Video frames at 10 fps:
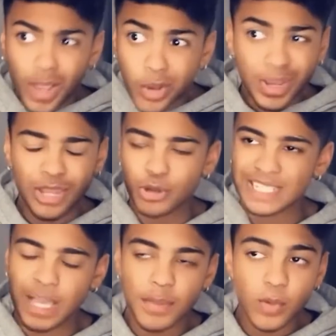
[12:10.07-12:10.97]
Well, can you
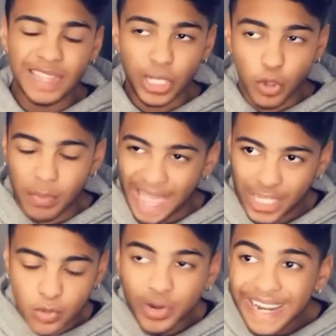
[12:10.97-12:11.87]
tell me what the new
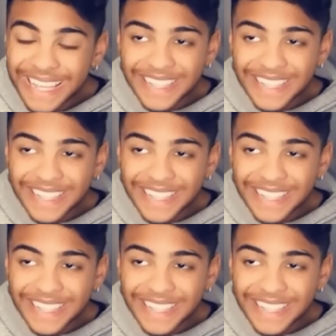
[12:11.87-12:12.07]
password